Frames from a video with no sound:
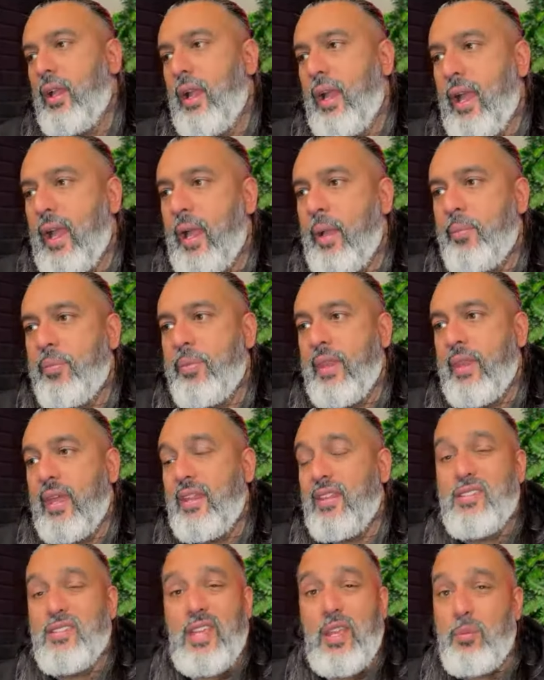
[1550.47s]

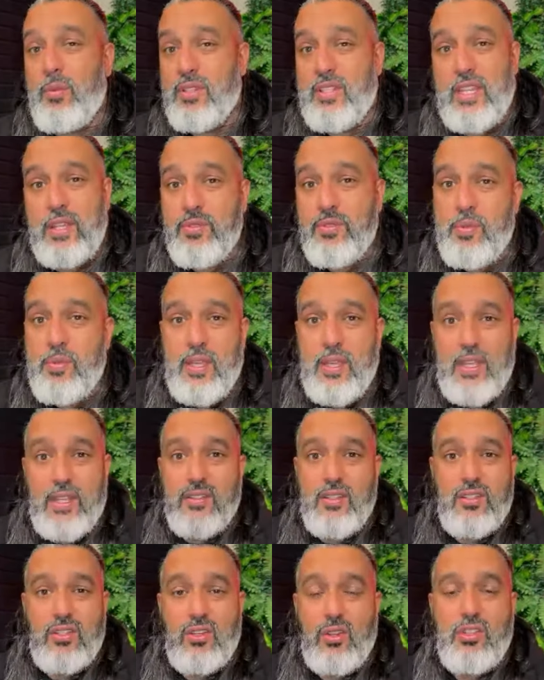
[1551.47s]
And the same with Teams
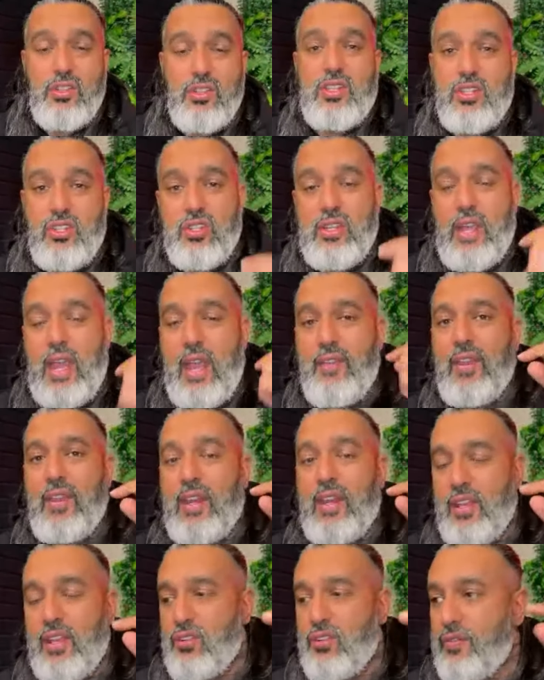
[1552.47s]
meetings. It's nice to just have
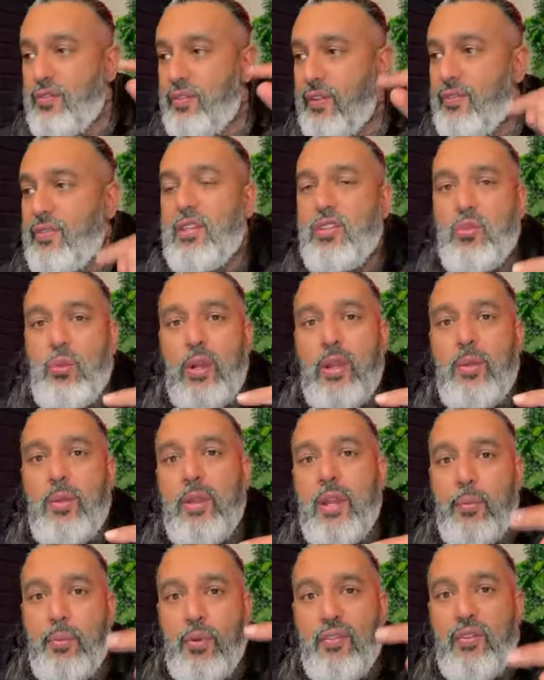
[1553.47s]
an extra 15-20
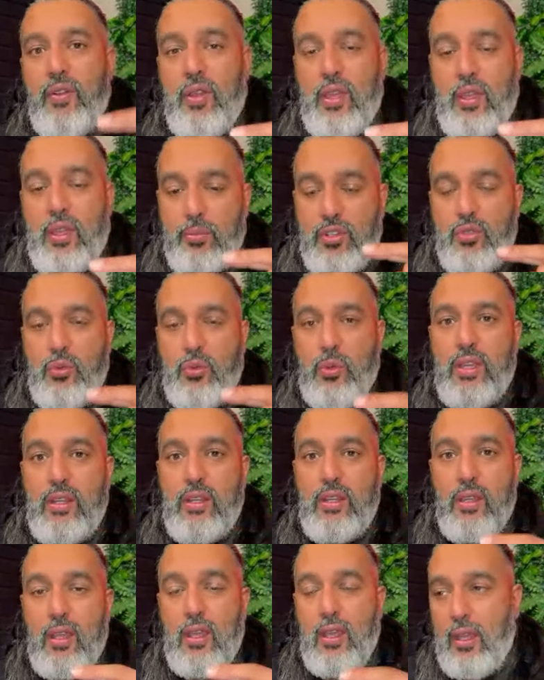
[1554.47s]
minute buffer in between,
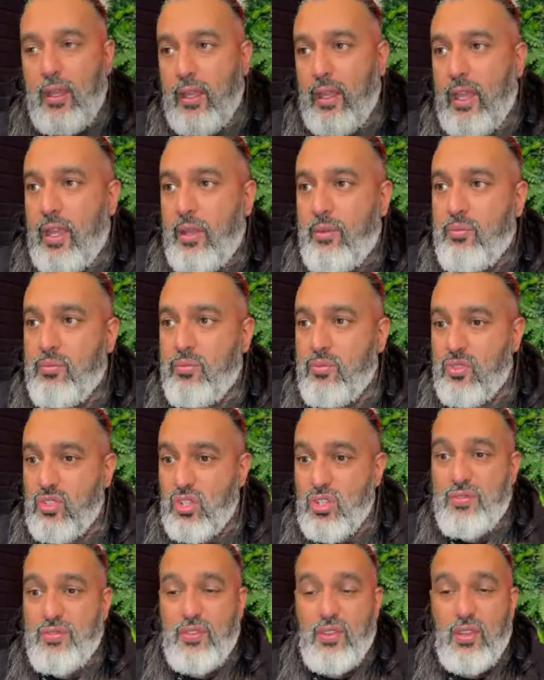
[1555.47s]

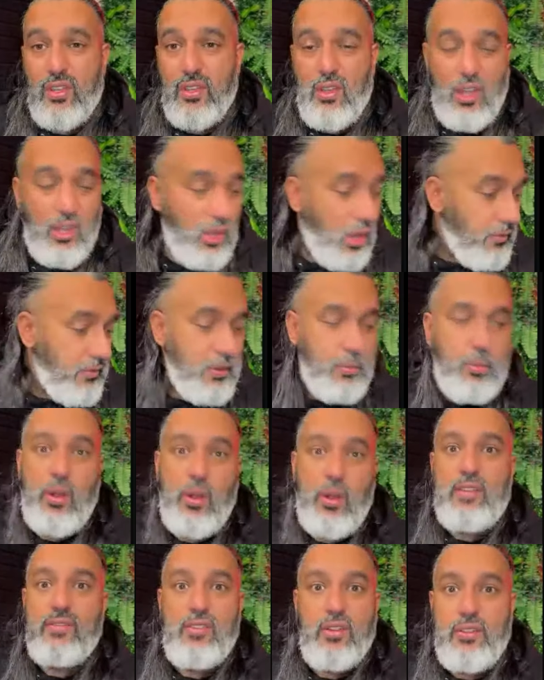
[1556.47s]
just for a coffee
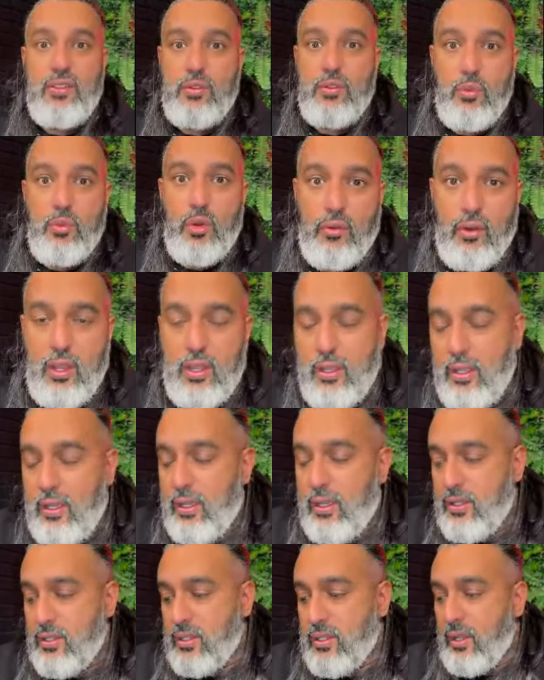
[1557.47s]
break, if nothing more, right?
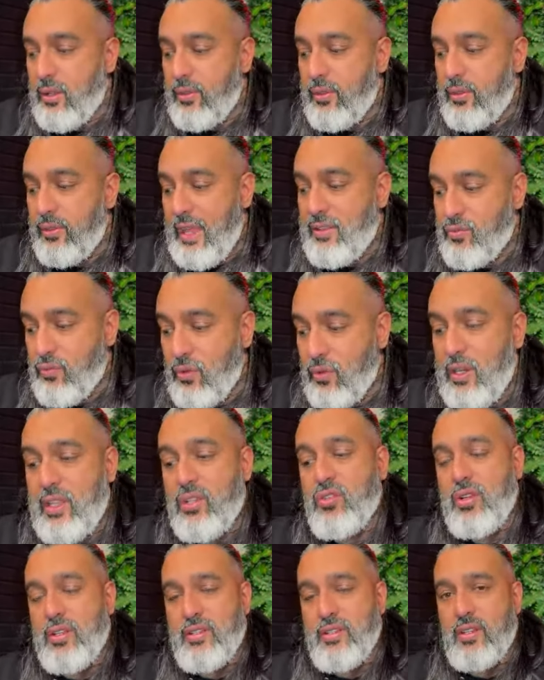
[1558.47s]
So that's really
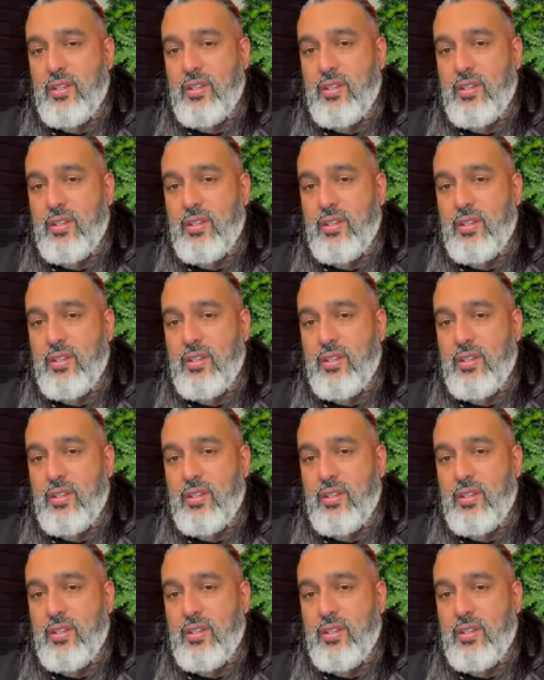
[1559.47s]
interesting.